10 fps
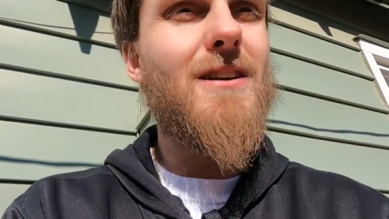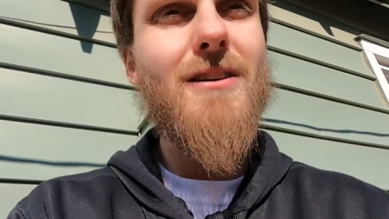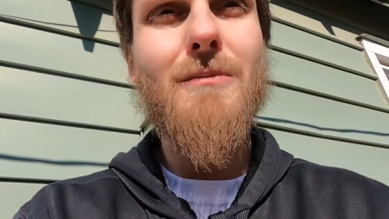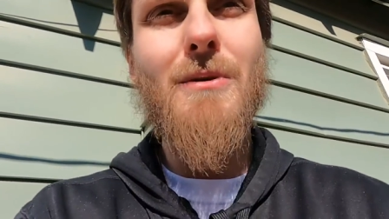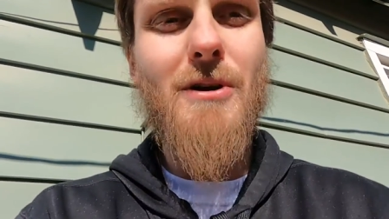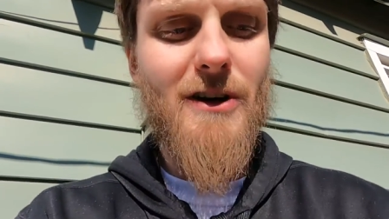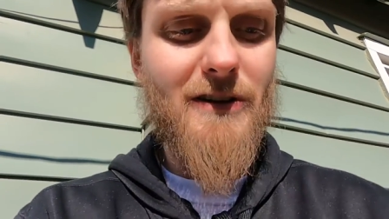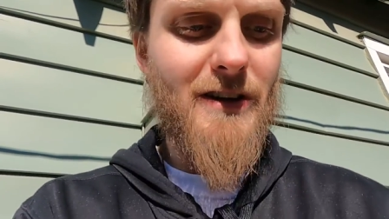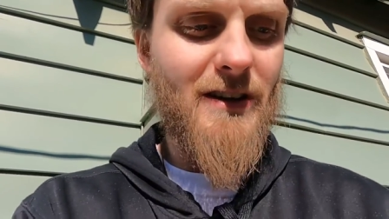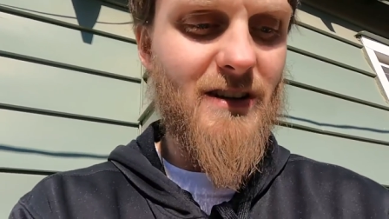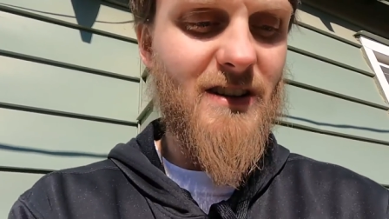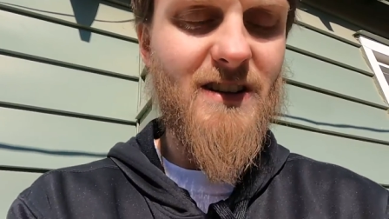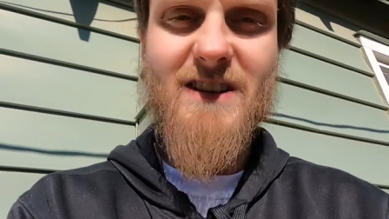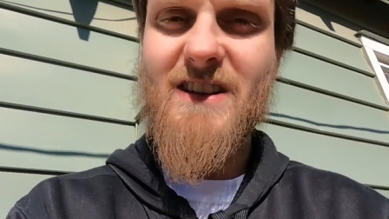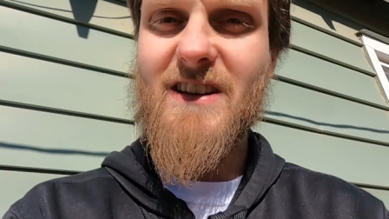on my mind
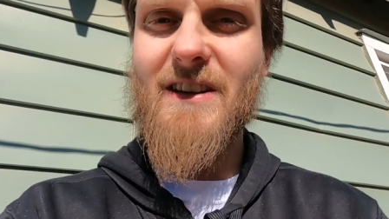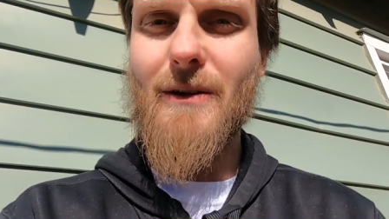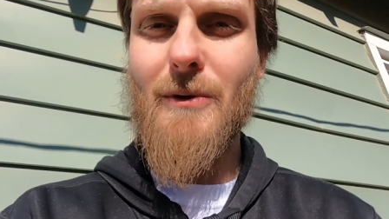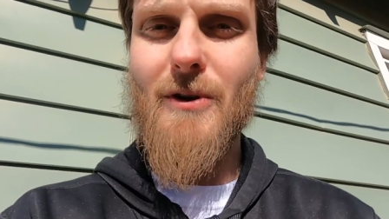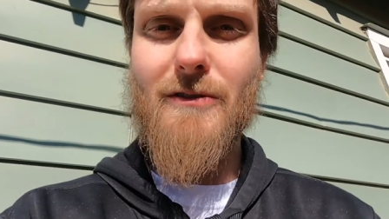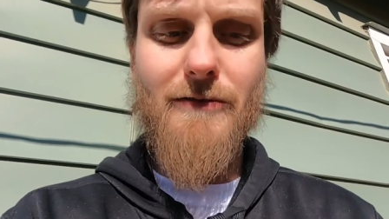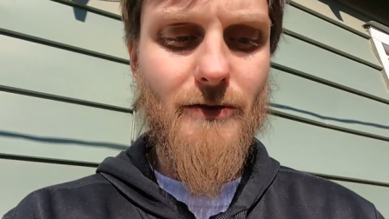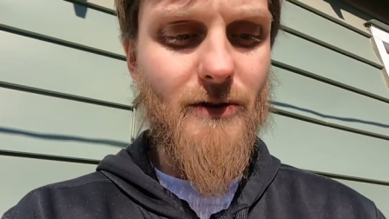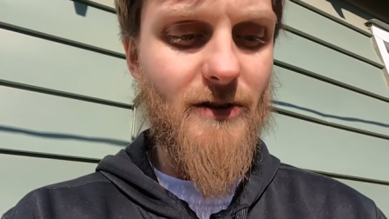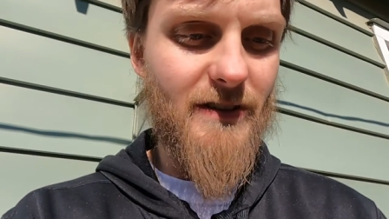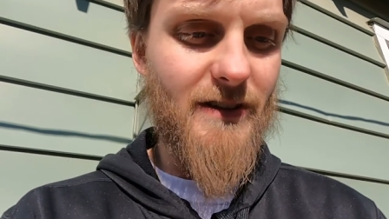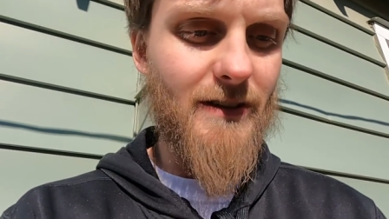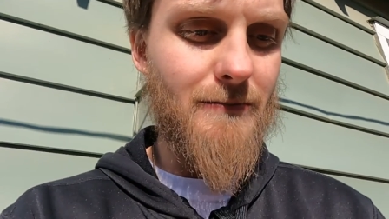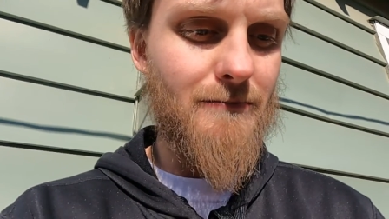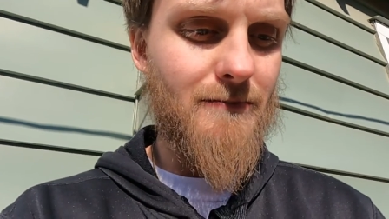and on my heart for a long
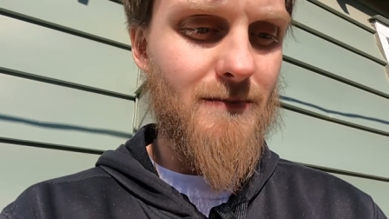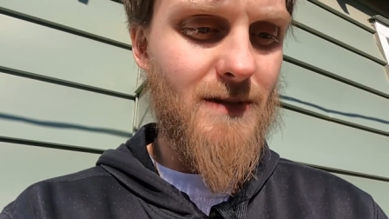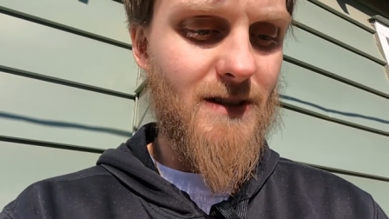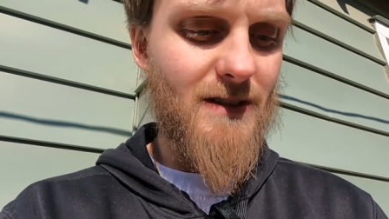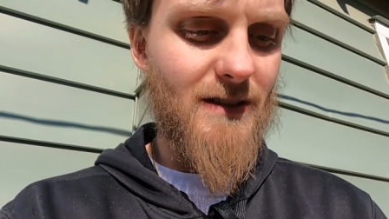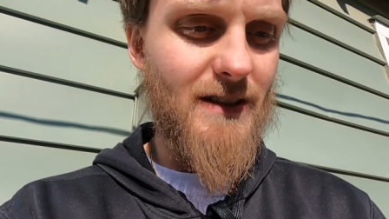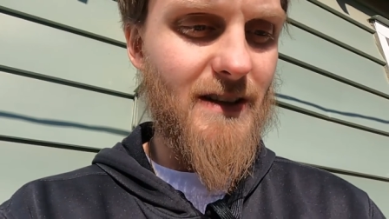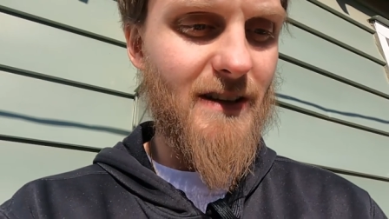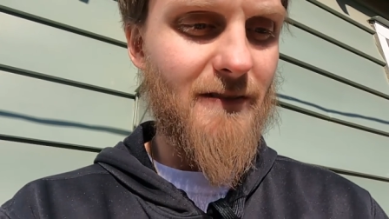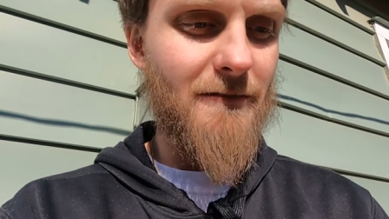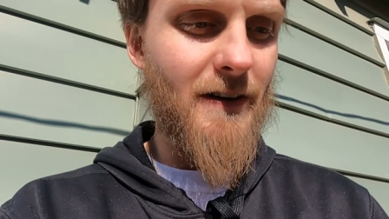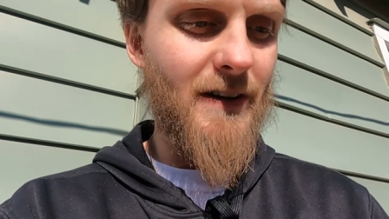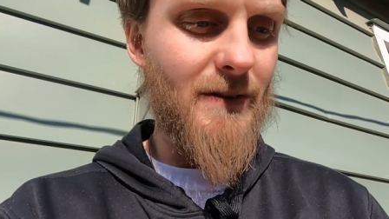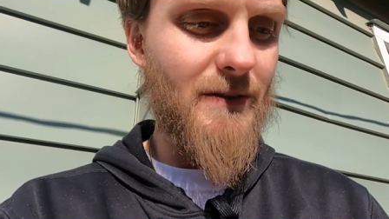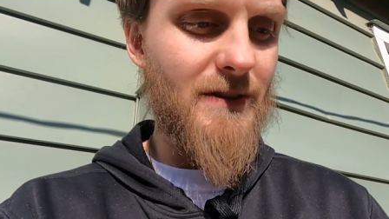time and I
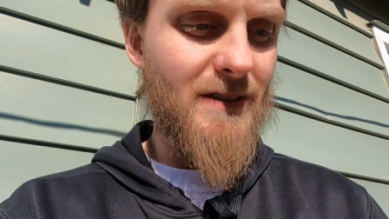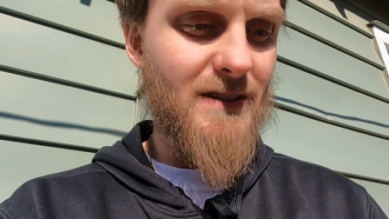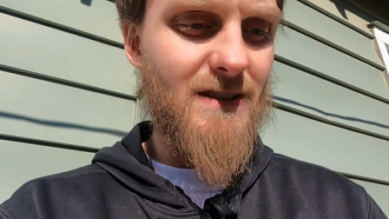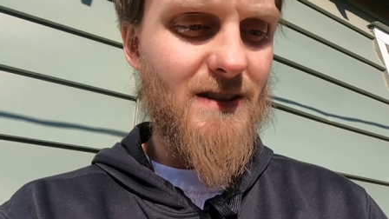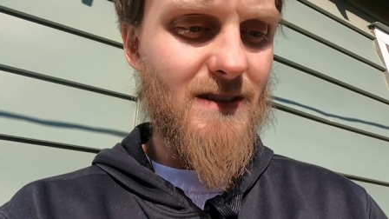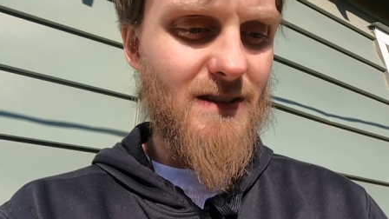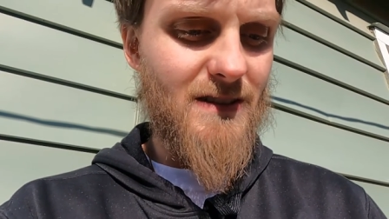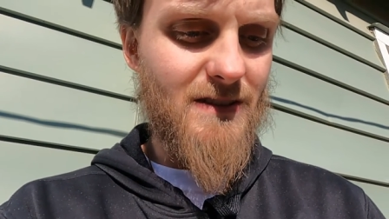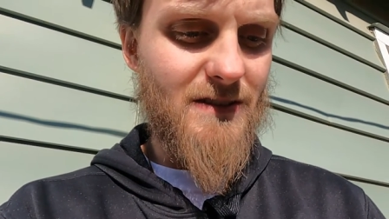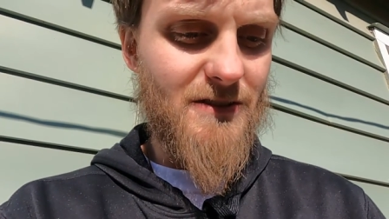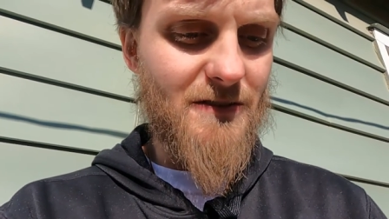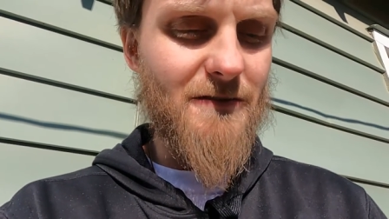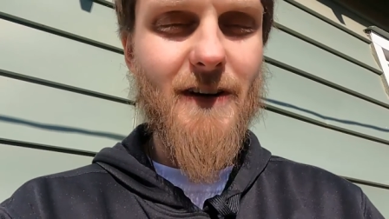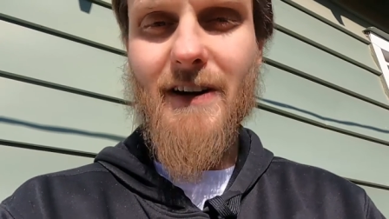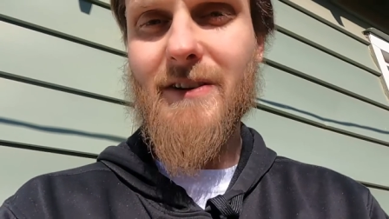finally
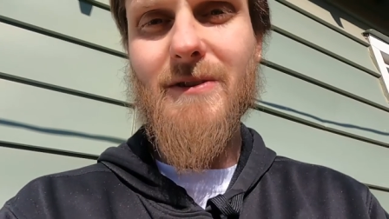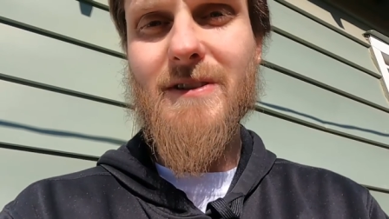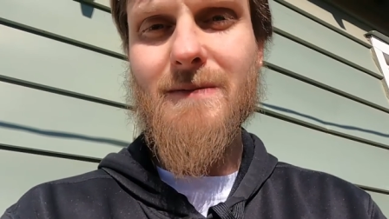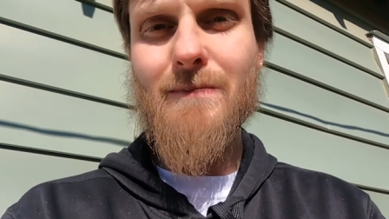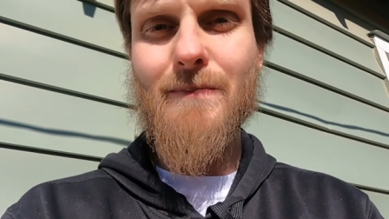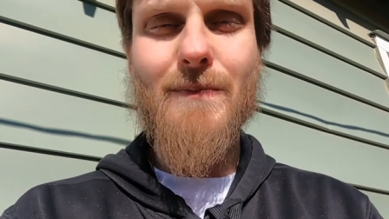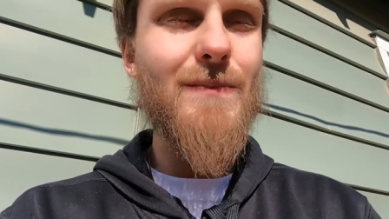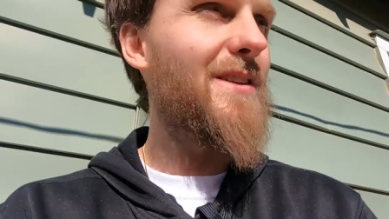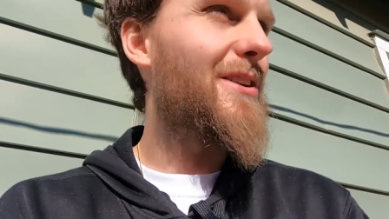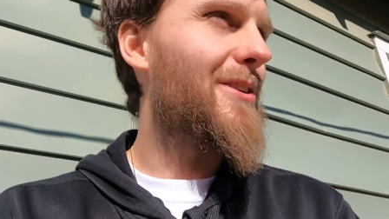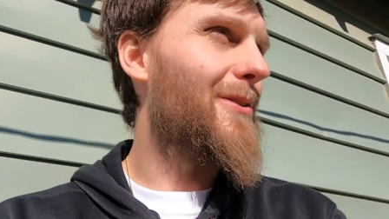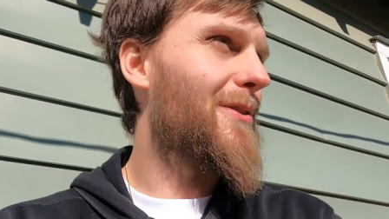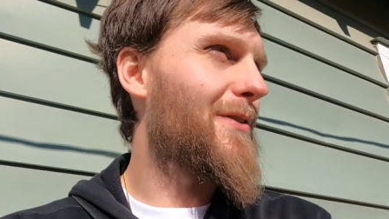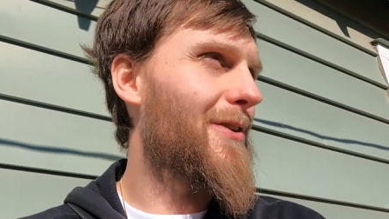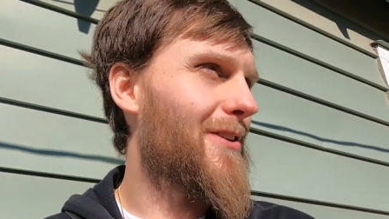just finally you know
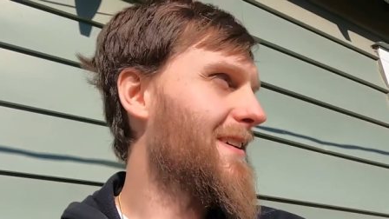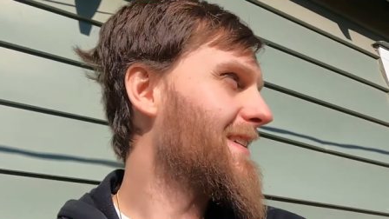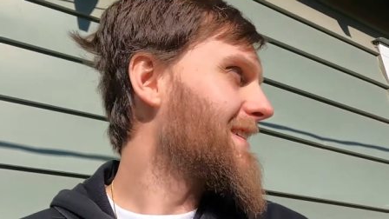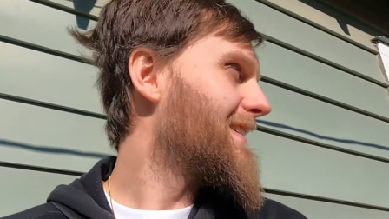it's funny